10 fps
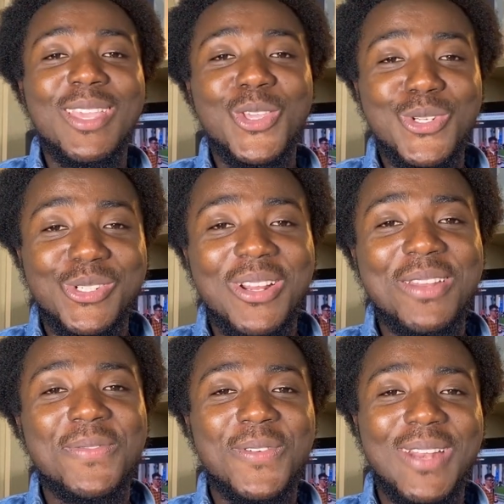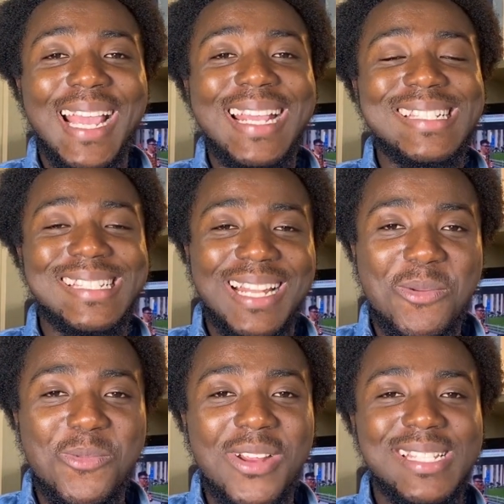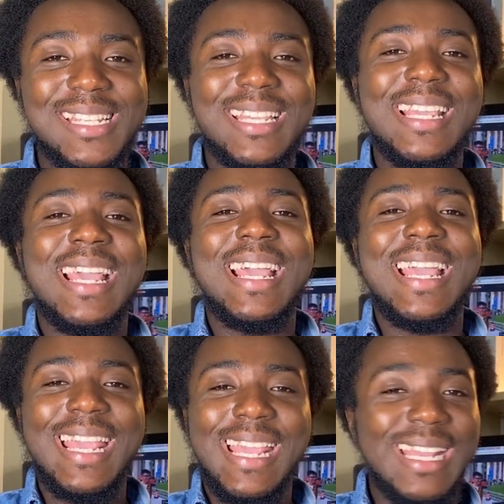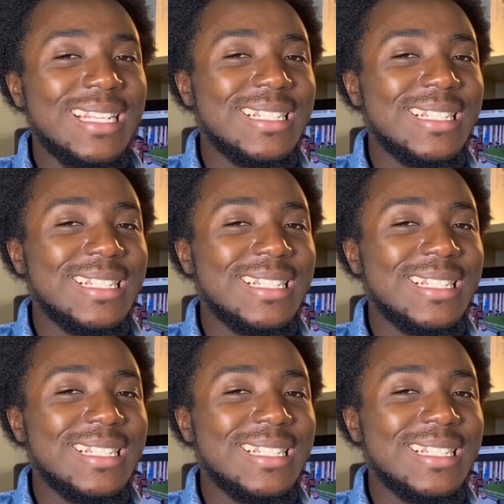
you surely feel like a celebrity in